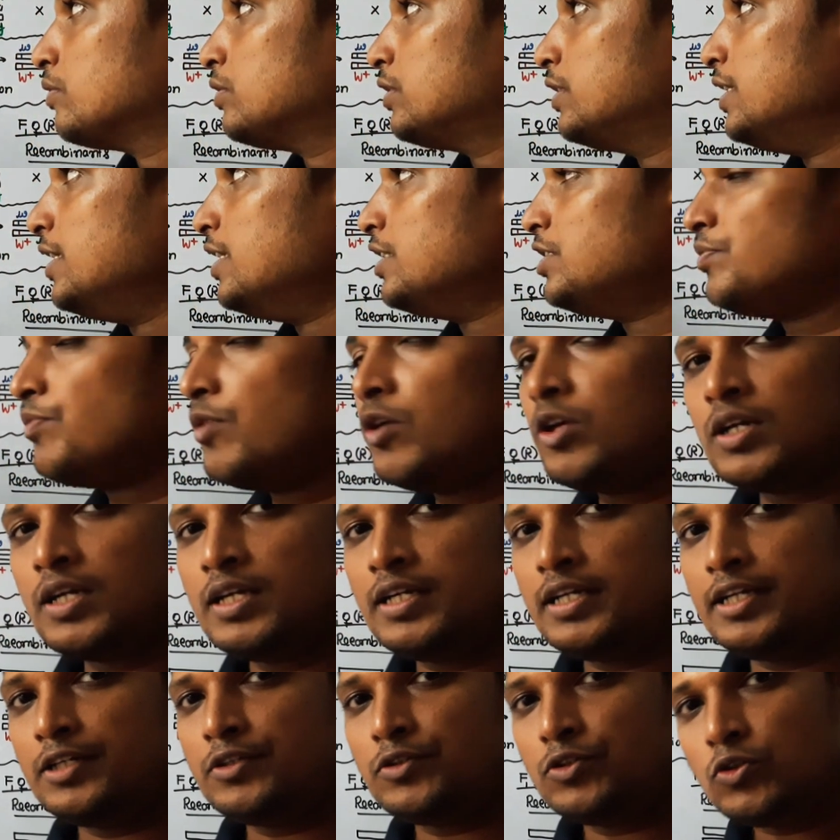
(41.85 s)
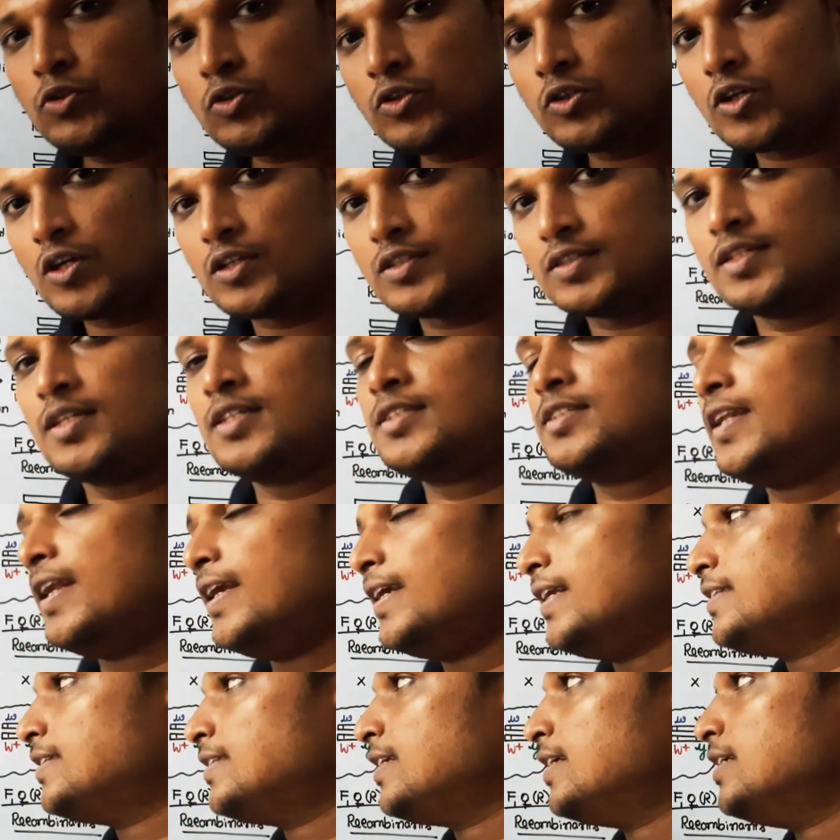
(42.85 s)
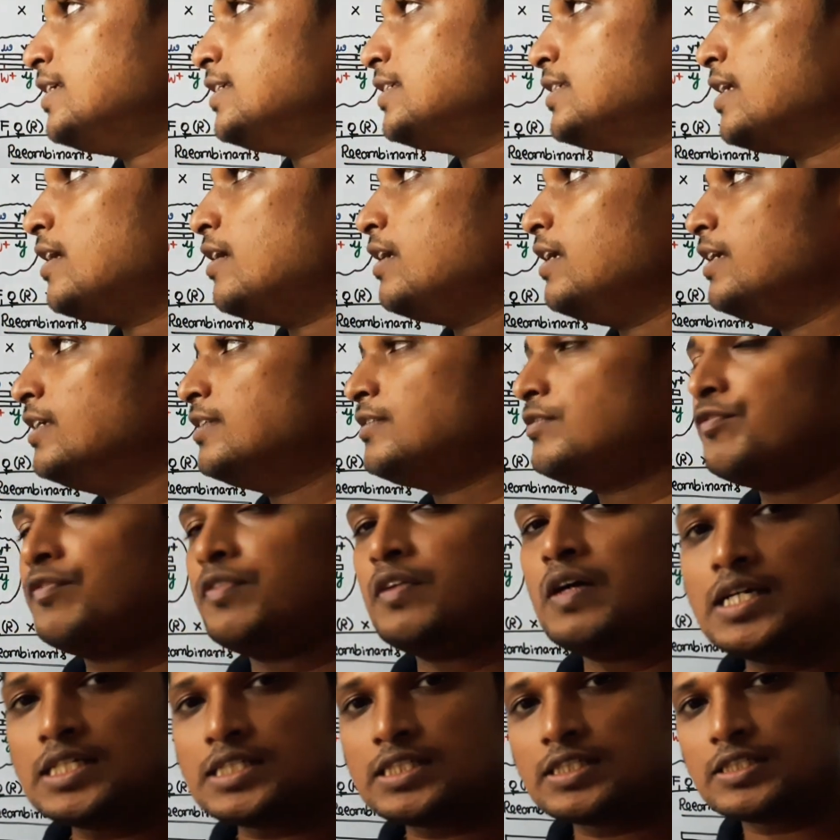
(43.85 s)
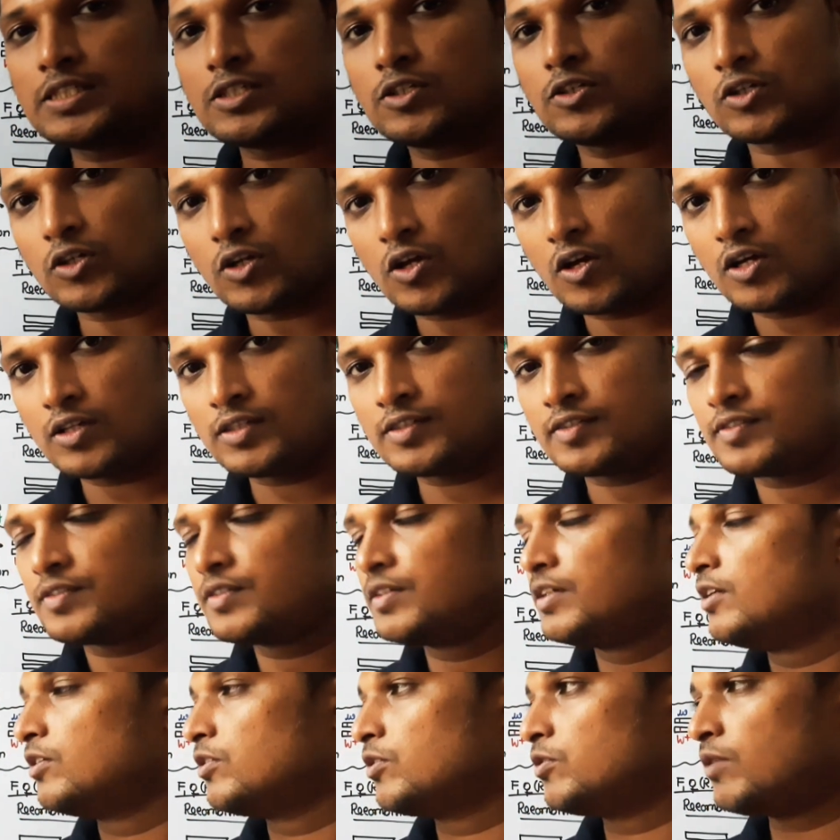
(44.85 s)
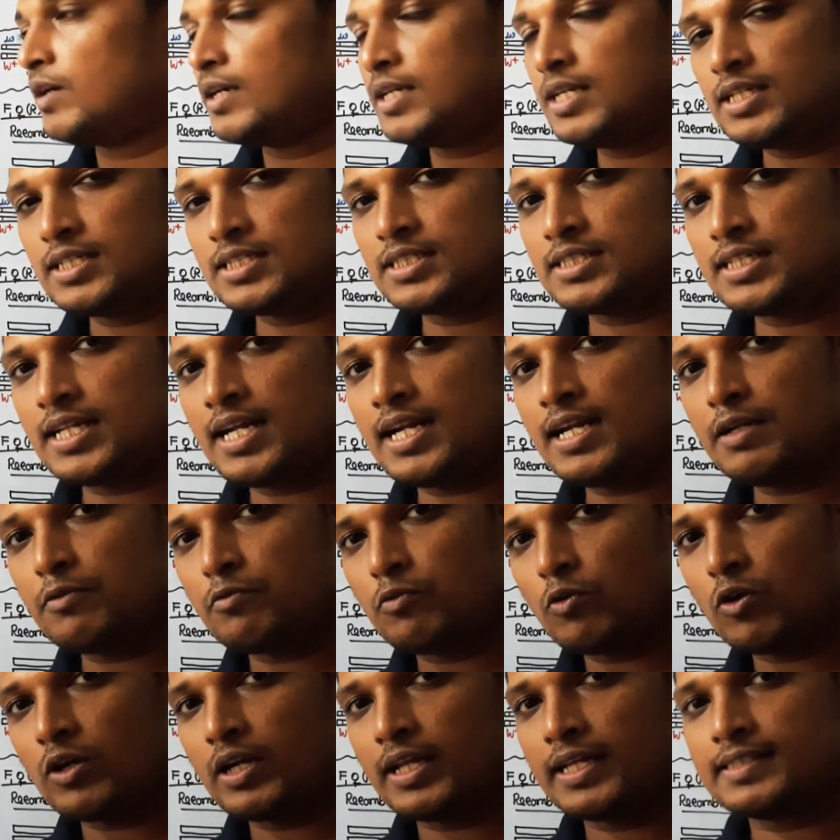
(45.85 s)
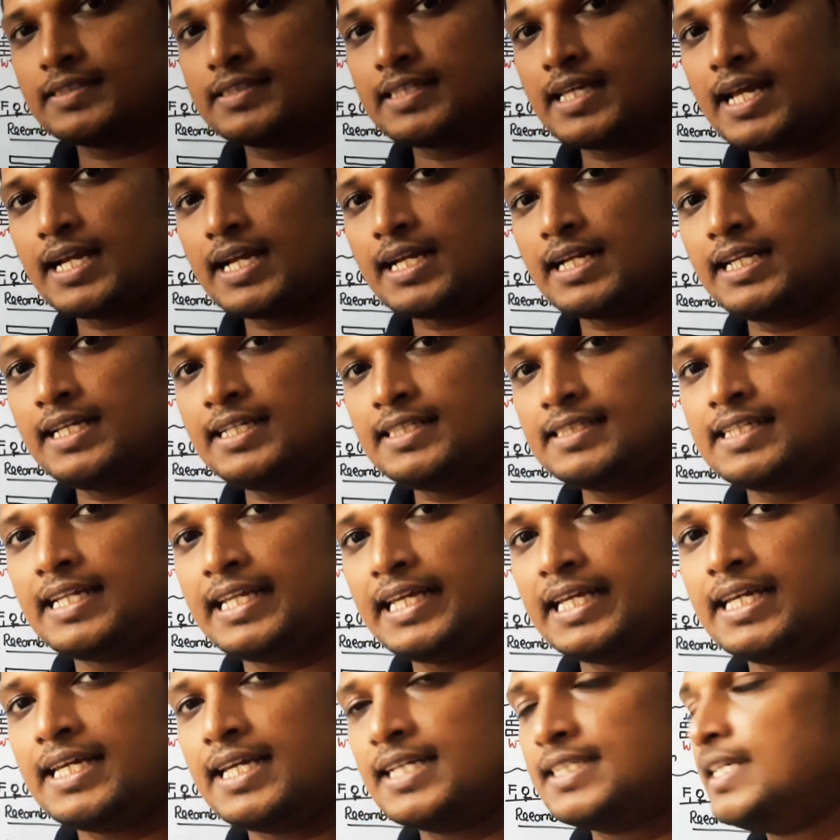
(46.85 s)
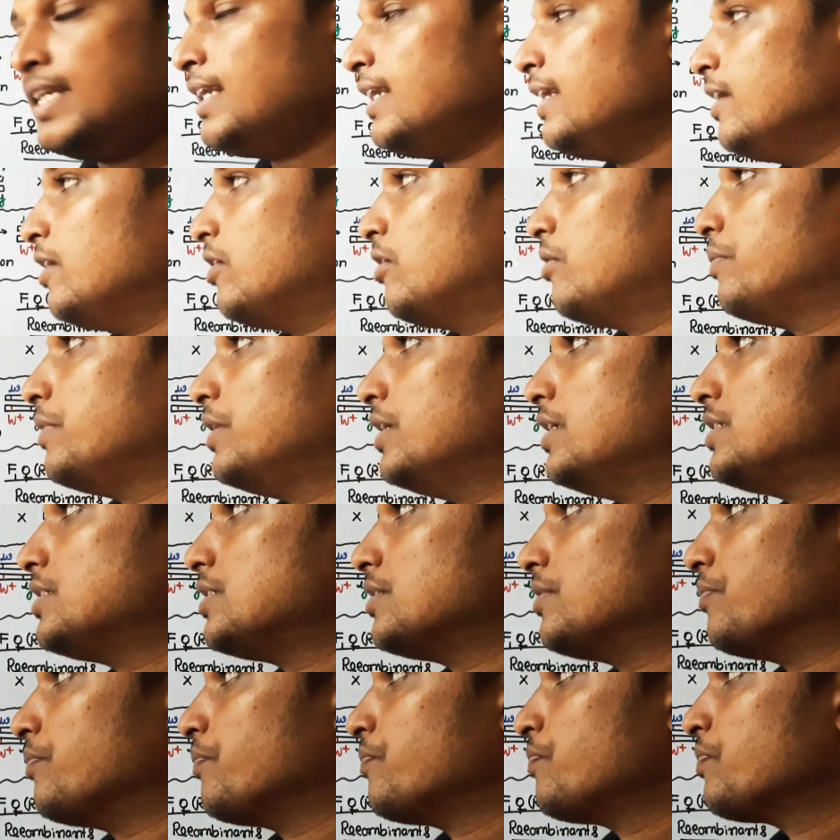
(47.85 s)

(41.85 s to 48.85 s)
T.H. Morgan did two crosses. Let us understand his first cross to understand what exactly is linkage and recombination.